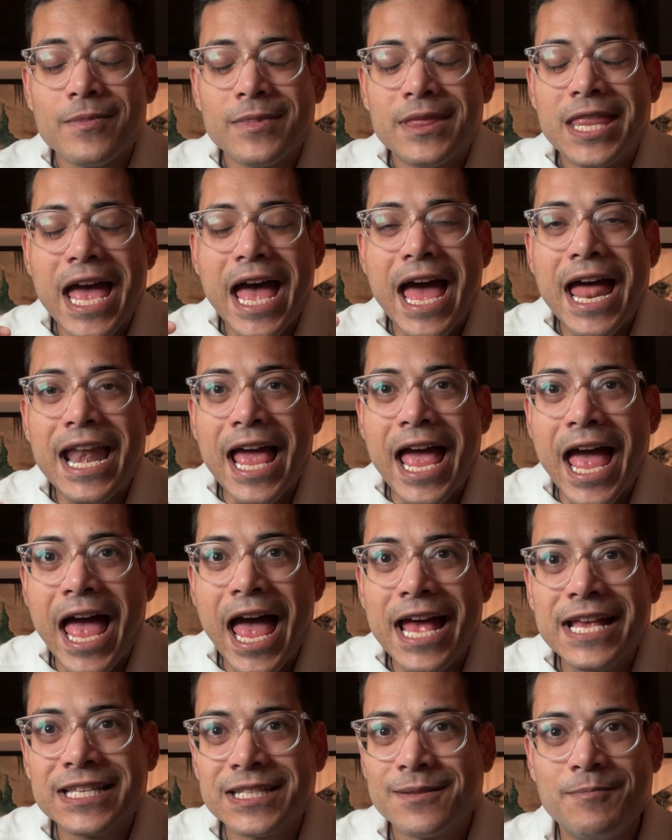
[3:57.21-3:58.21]
that
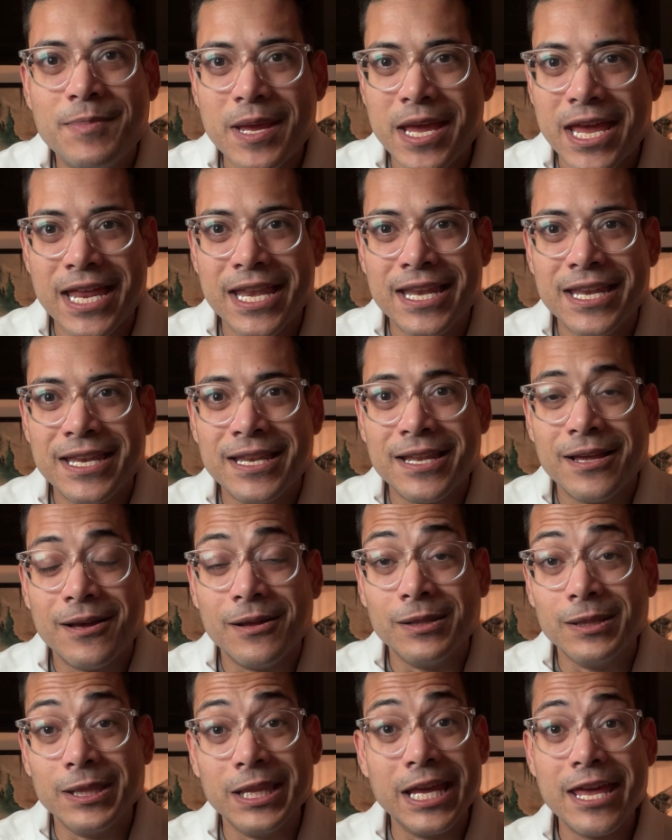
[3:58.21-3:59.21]
has been
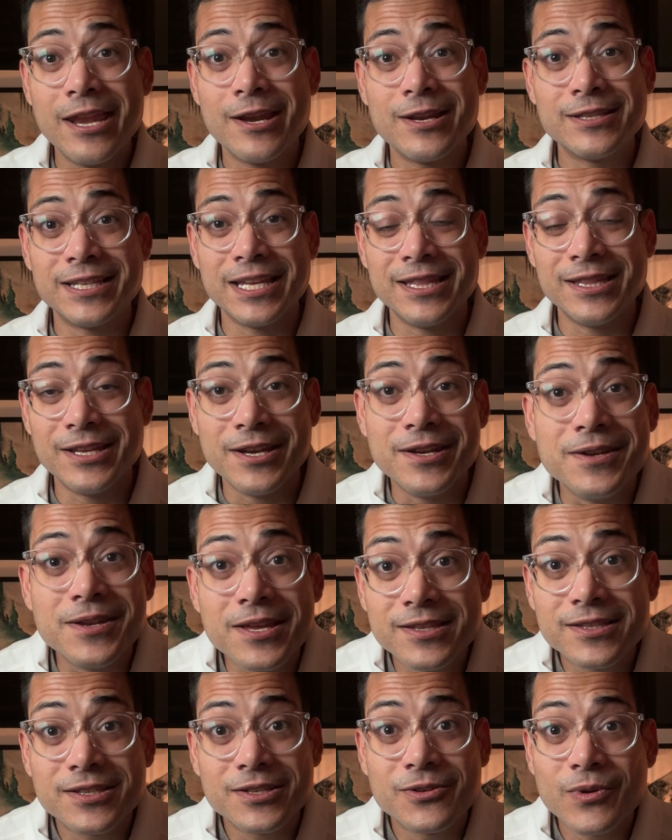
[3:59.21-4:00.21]
leaders in the
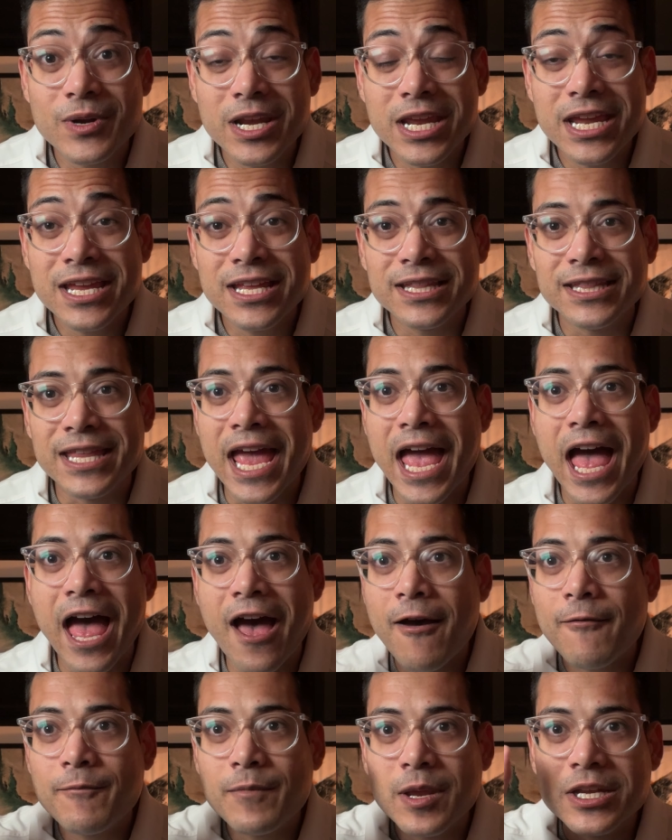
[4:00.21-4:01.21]
industry. They
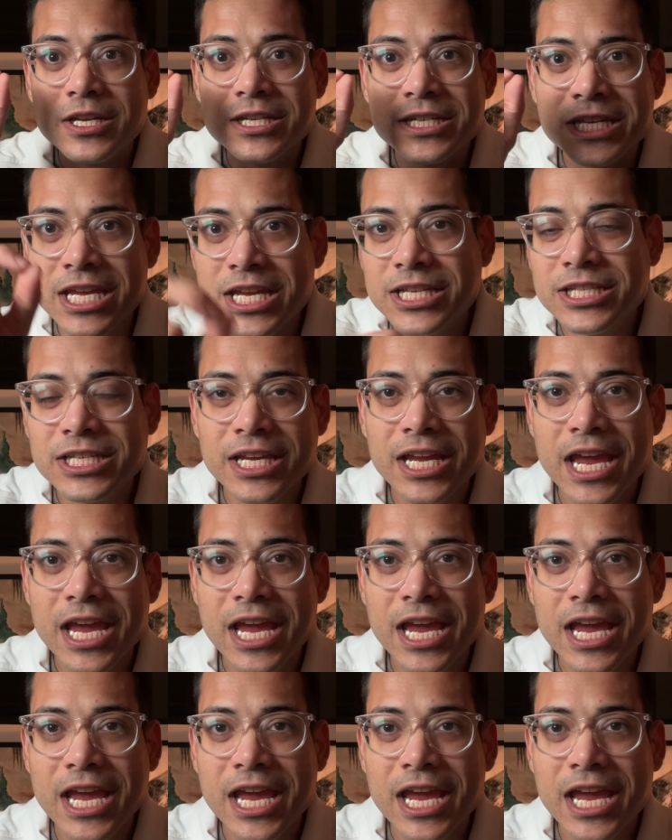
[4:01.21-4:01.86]
have been teaching